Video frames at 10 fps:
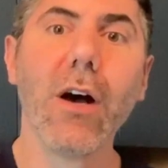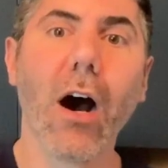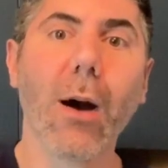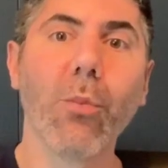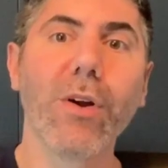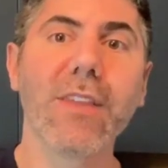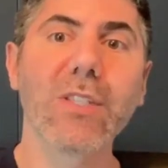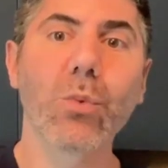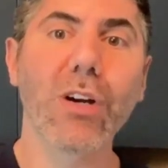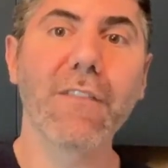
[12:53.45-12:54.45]
Would
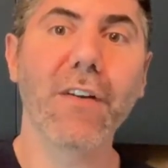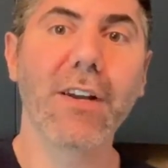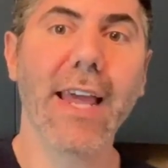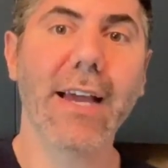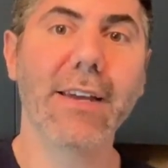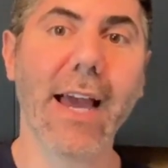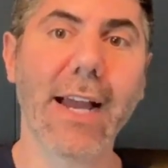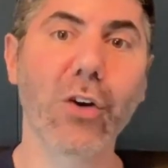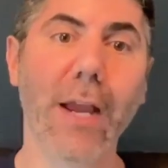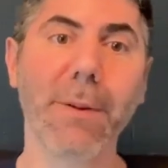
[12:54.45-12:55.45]
this work for neck
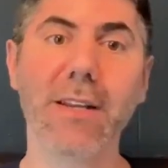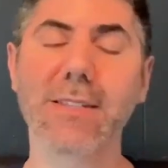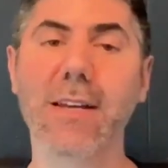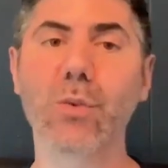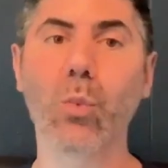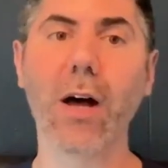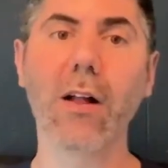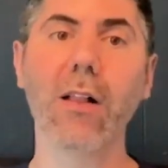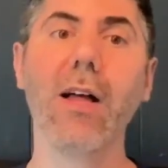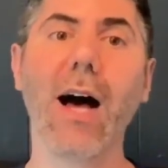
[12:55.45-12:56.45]
crepiness as
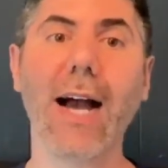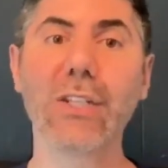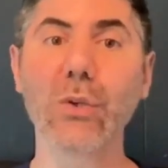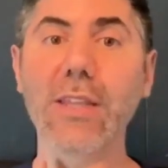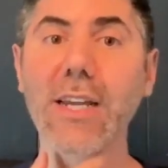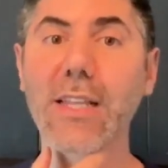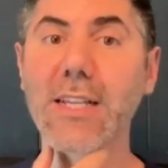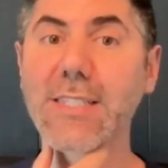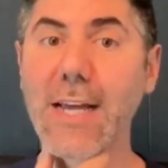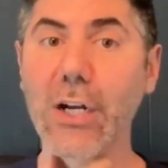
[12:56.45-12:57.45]
well? I do think in the
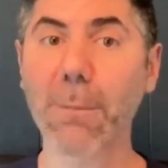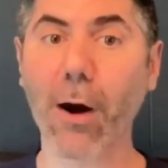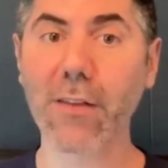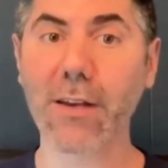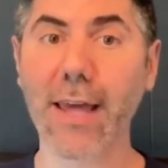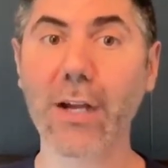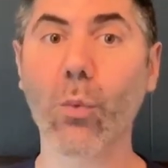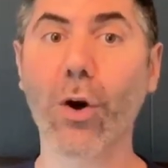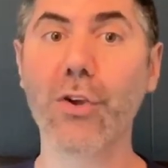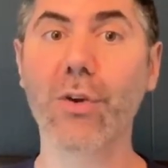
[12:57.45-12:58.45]
center part of the neck,
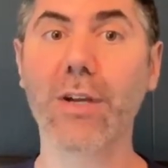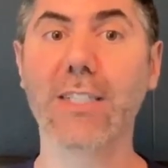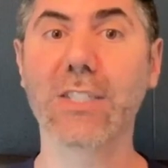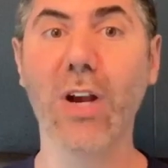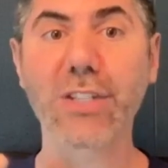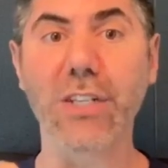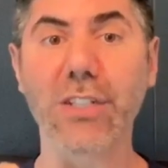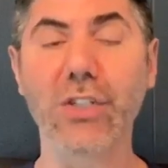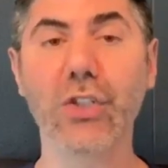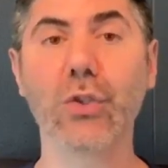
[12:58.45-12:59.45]
where you can stretch the
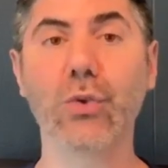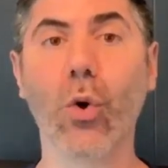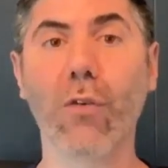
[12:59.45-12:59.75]
tissue